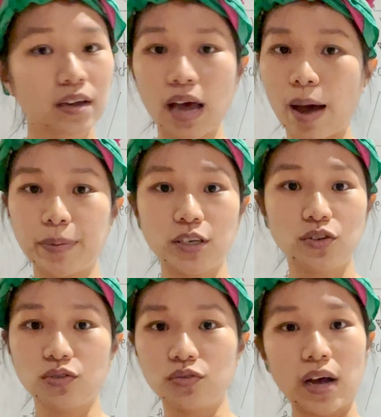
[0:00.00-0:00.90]
Happy
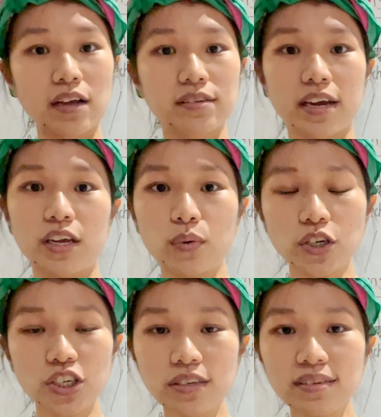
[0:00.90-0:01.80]
to answer any
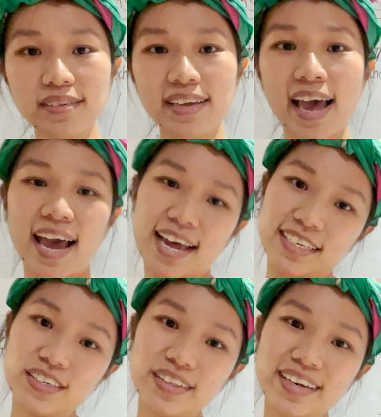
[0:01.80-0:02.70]
questions.
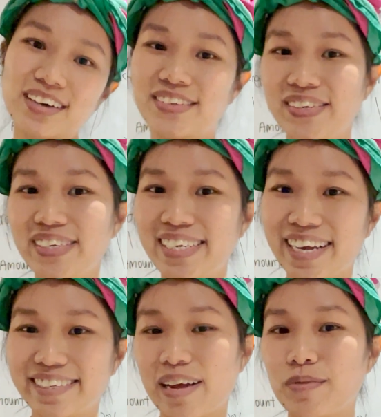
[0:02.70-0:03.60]
Until then, I'll see you in the
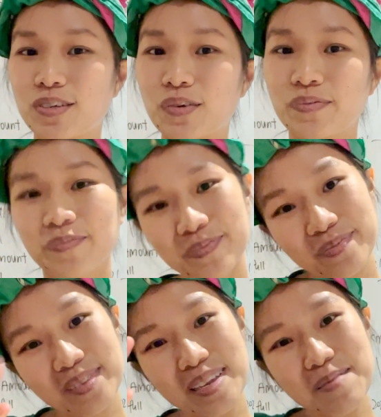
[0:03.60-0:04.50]
next episode.
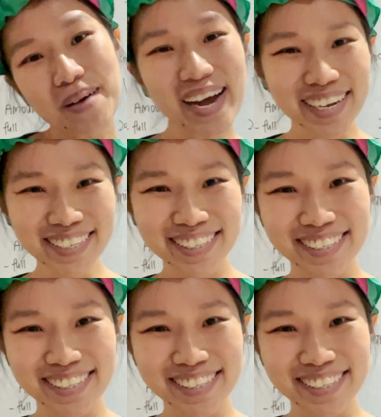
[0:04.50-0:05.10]
Bye!